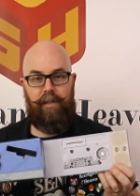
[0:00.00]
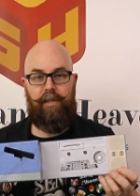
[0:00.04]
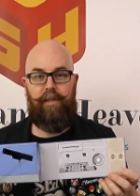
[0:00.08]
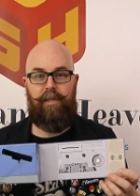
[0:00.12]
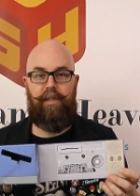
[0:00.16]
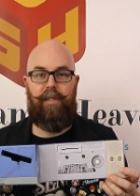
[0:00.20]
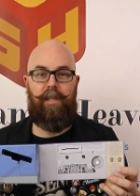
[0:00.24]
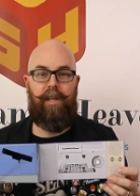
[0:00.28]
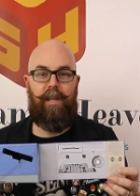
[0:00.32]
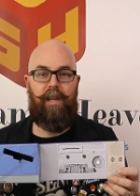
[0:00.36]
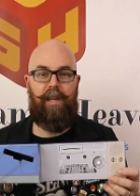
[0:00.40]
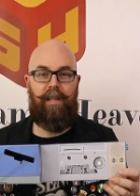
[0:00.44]
you
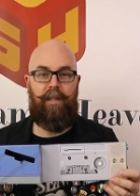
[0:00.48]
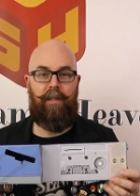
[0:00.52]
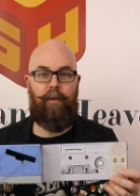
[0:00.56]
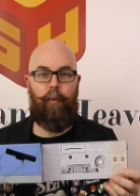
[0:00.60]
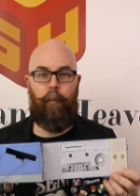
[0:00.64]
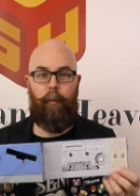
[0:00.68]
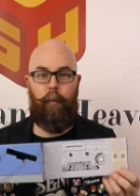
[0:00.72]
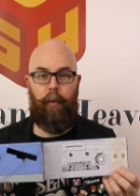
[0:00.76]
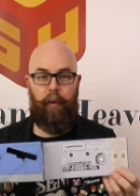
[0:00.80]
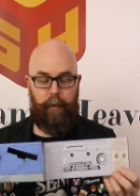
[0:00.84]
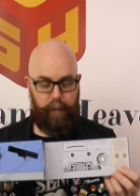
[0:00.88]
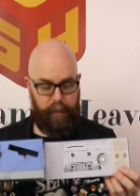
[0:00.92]
see the inner
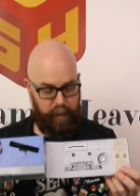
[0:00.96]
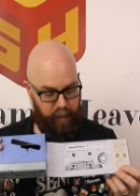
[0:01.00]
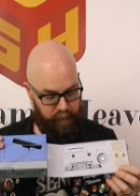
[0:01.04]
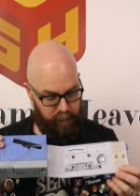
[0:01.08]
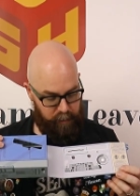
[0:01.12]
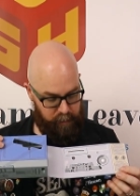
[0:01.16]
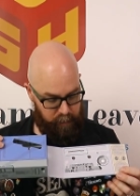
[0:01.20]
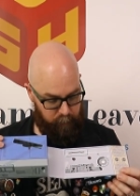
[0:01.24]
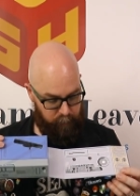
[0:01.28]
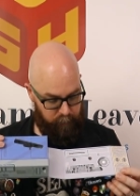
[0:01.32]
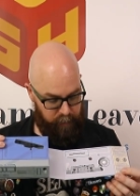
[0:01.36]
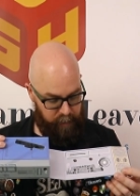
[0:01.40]

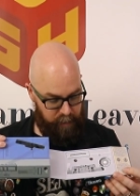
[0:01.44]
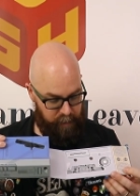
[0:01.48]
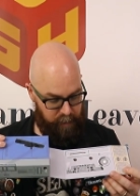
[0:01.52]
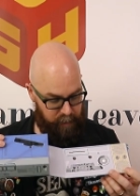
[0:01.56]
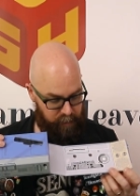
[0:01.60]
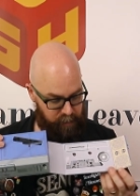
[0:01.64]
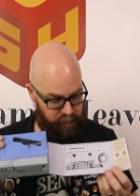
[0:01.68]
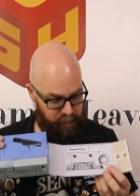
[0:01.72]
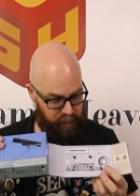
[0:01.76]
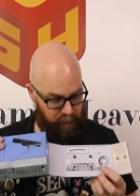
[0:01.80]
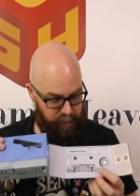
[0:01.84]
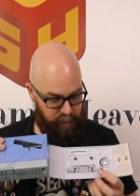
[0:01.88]
workings of the
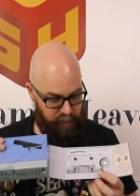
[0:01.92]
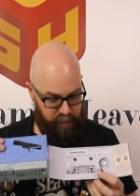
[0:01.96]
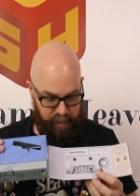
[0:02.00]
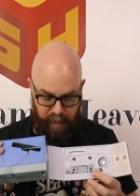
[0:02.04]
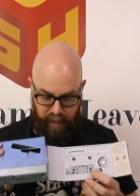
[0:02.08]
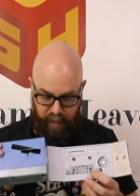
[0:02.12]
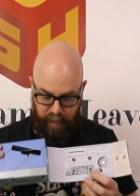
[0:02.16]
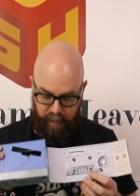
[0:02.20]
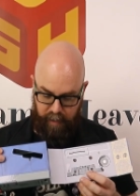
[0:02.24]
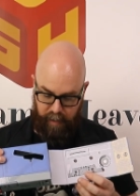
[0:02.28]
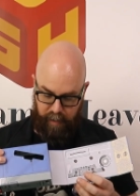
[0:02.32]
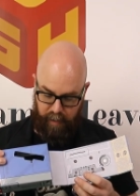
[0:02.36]
cassette
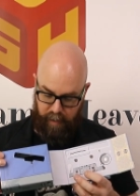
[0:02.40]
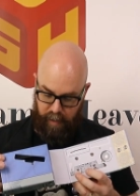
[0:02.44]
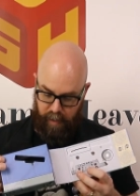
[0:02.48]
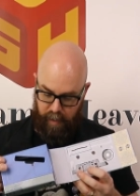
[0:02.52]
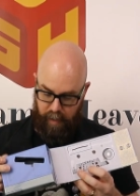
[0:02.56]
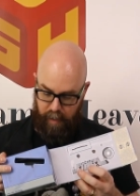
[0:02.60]
deck.